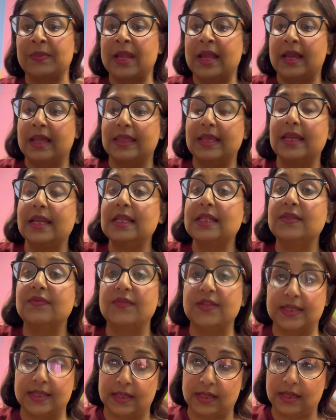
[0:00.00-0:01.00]
Then it's
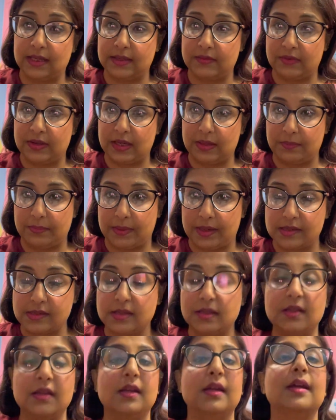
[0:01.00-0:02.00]
physical development.
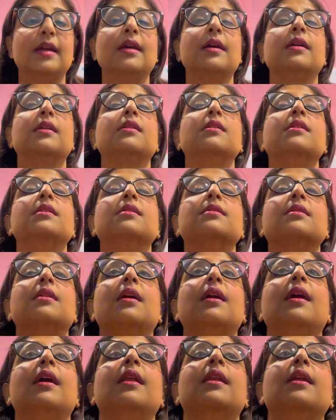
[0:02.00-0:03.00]
It is
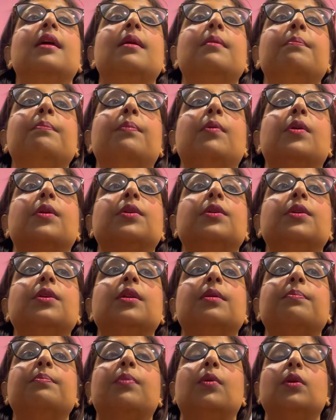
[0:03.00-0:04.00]
an important,
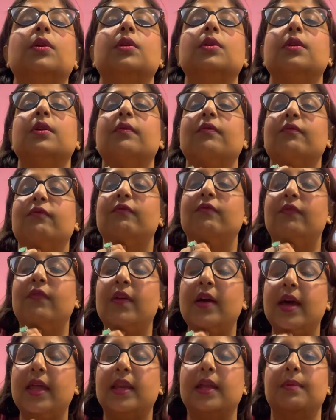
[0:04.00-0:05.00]

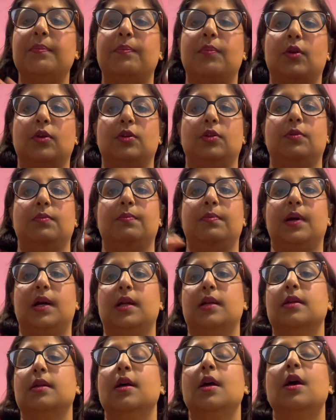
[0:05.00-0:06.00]
very important part.
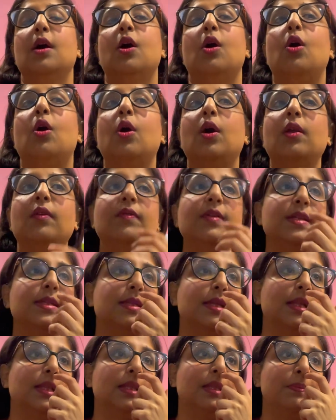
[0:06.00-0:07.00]
Always
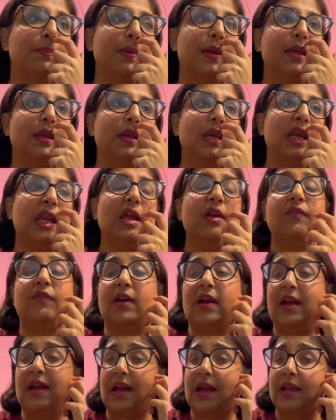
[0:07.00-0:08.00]
tell the parent, if
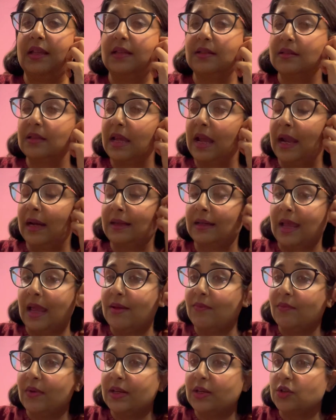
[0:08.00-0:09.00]
at
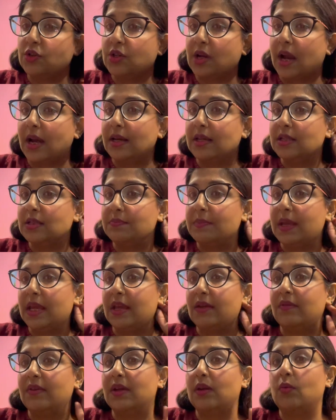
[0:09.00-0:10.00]
time when your child is
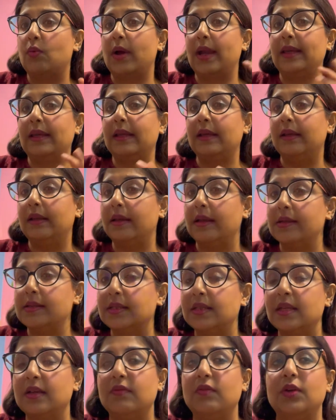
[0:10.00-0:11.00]
behaving quite
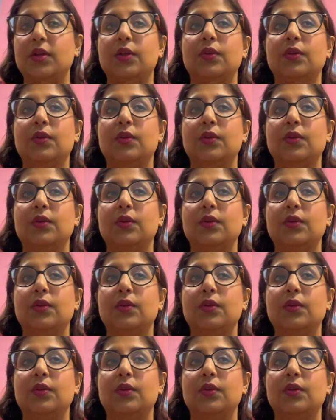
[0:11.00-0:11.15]
aggressive or